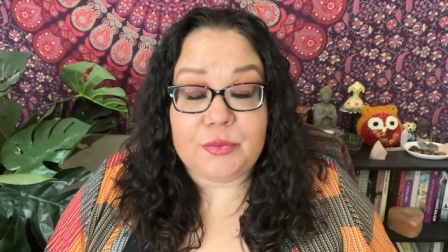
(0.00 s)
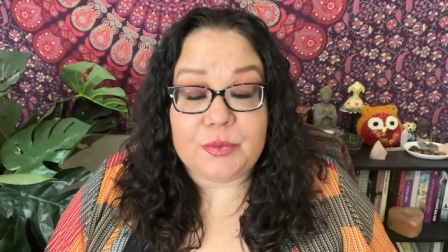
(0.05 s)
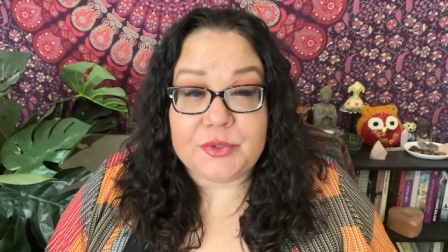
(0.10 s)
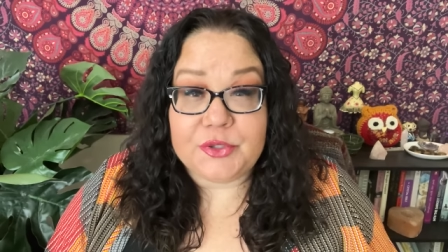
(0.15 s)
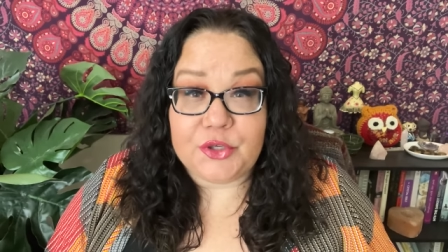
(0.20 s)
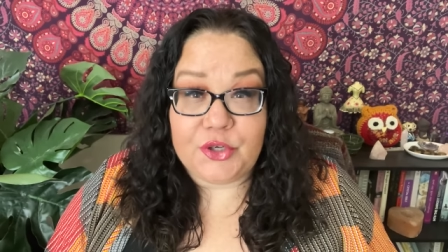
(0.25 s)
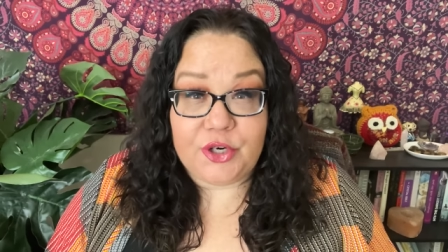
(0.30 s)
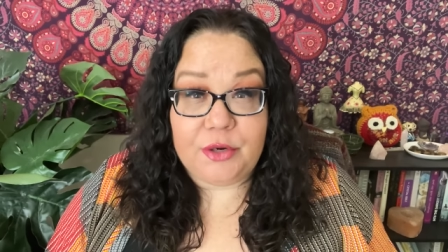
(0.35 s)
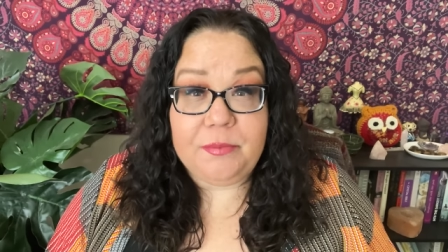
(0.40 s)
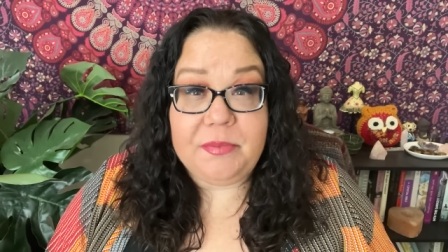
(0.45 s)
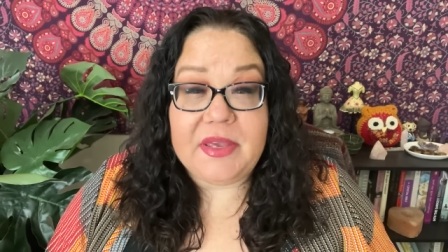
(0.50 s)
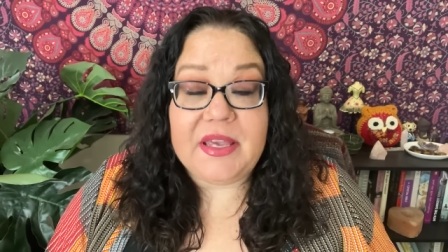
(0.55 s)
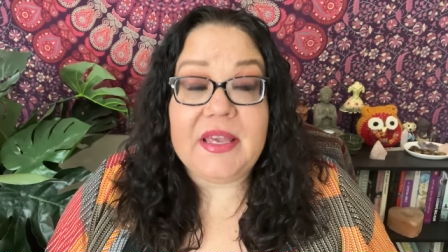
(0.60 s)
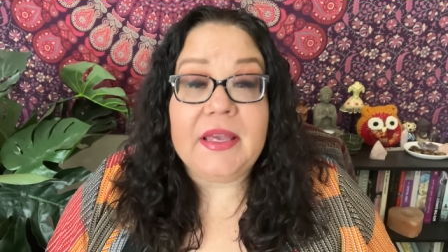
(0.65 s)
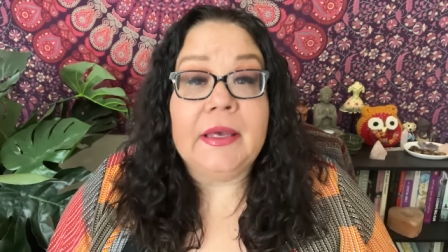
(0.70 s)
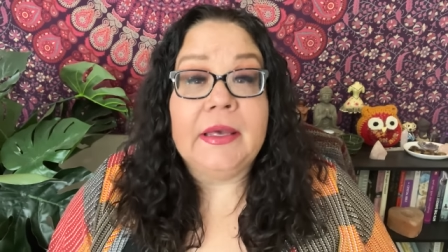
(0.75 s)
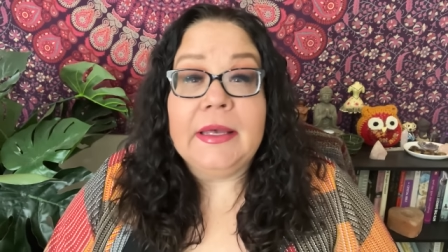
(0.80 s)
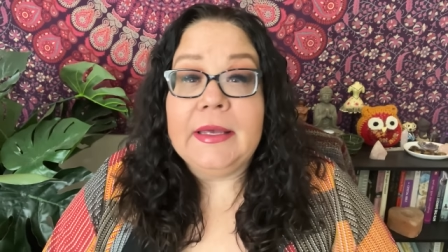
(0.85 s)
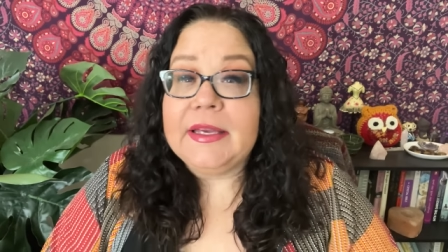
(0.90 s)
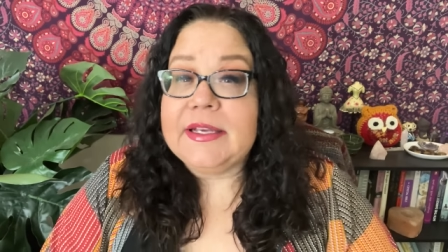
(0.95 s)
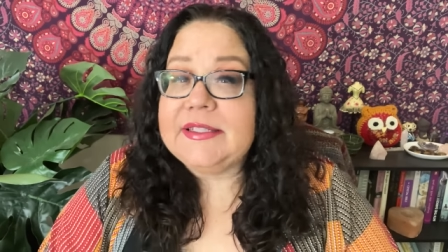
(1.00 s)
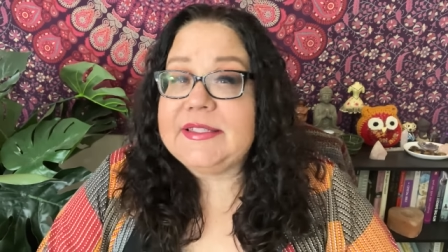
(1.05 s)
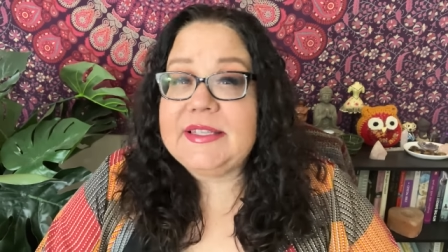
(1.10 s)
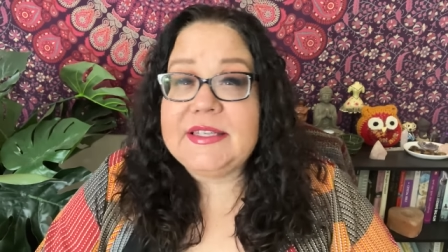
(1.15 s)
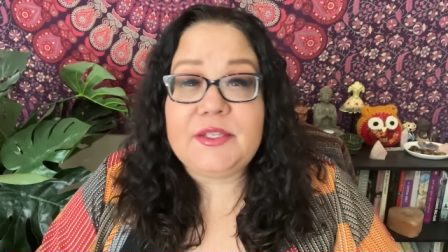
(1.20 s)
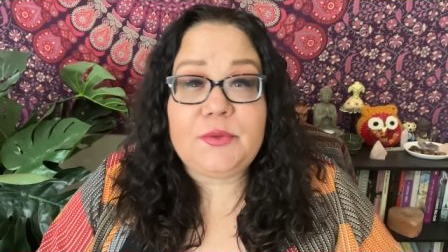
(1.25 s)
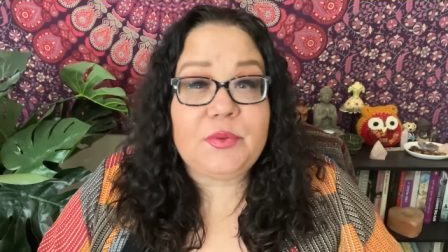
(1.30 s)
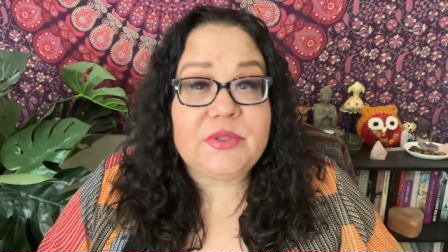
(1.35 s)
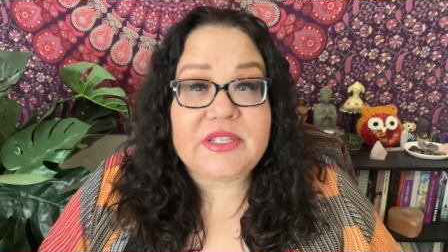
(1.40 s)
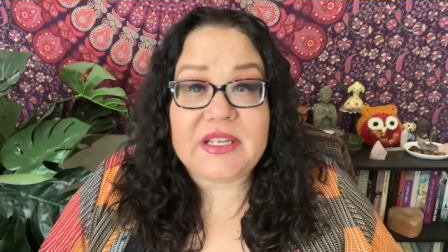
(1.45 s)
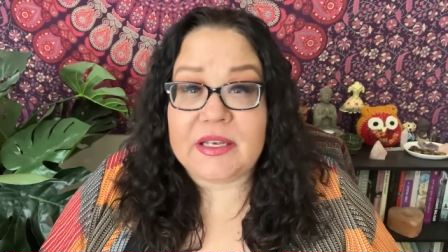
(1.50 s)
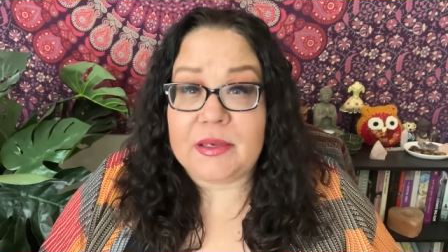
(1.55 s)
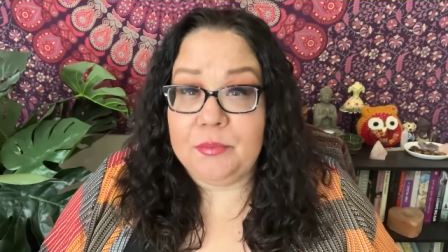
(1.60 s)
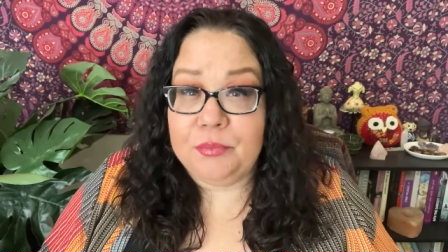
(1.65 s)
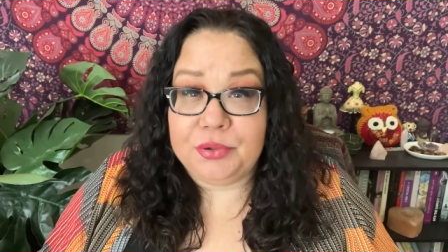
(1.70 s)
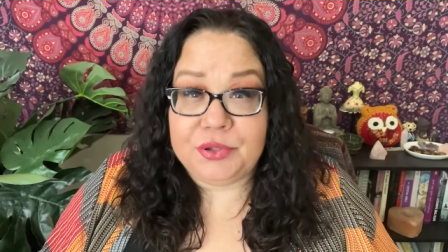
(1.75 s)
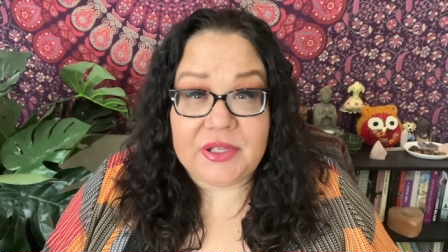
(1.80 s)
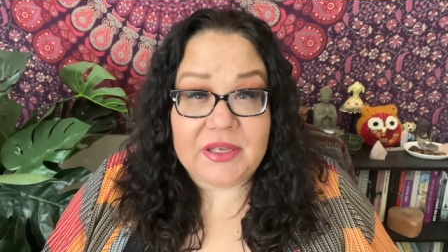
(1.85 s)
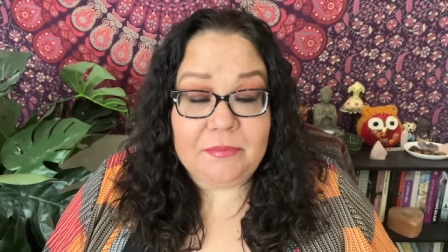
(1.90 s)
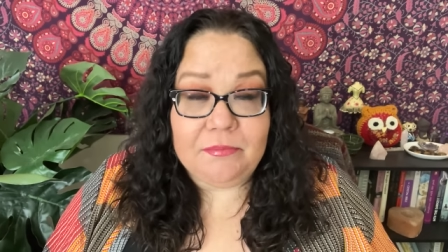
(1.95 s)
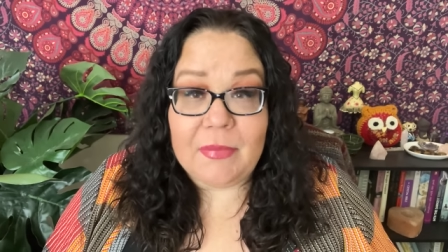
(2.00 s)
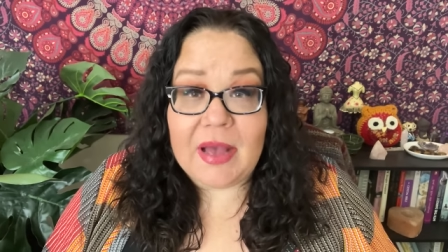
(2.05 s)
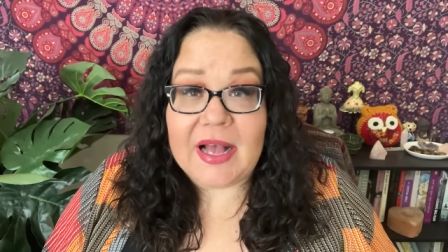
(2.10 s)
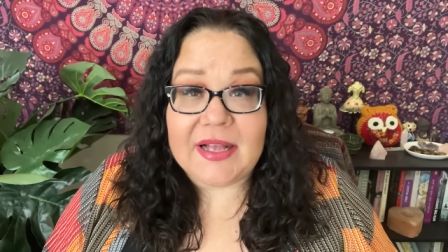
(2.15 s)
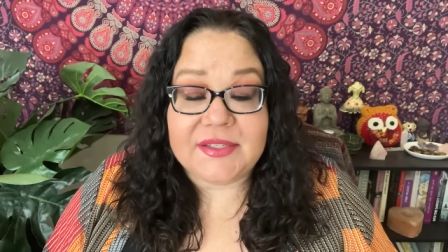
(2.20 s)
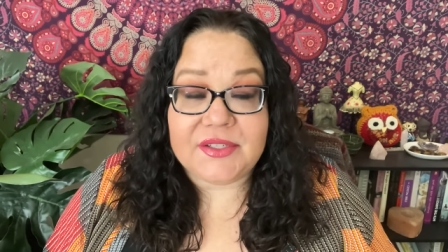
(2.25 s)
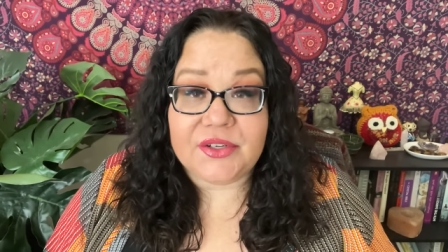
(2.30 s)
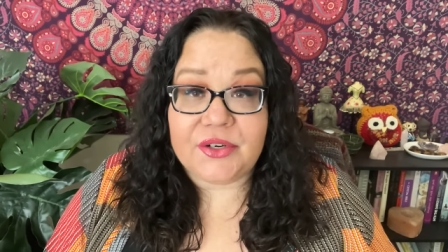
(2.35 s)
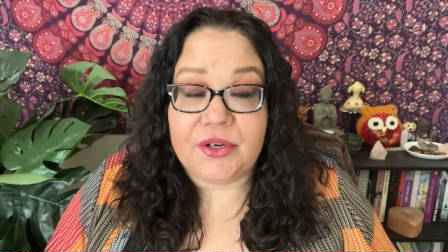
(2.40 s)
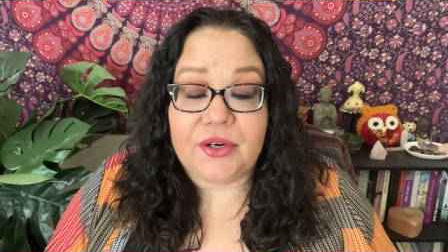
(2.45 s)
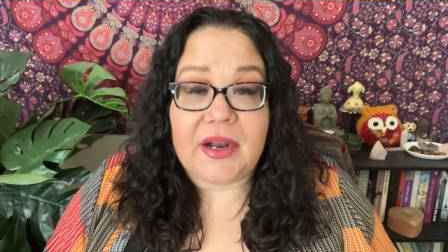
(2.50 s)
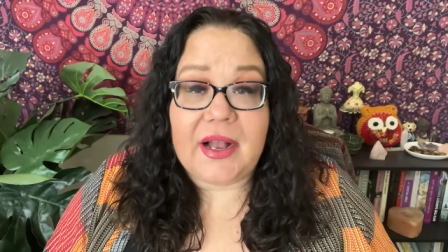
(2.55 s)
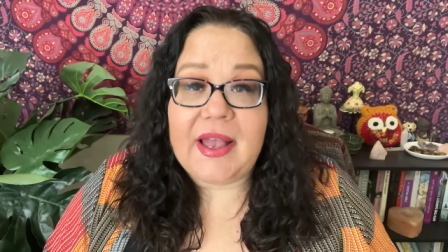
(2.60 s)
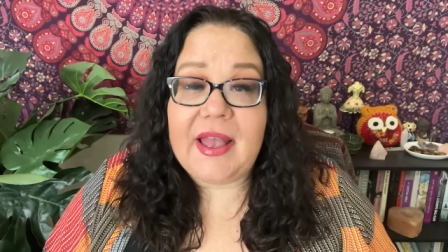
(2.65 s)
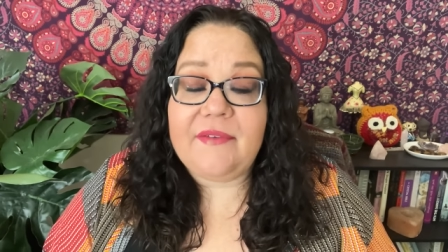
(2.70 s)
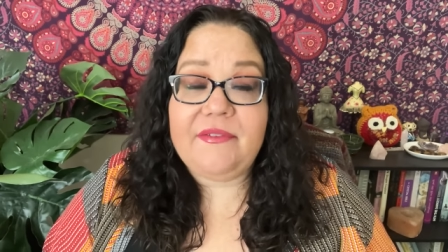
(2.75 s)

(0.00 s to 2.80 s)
was going to be, because this was a complete massacre.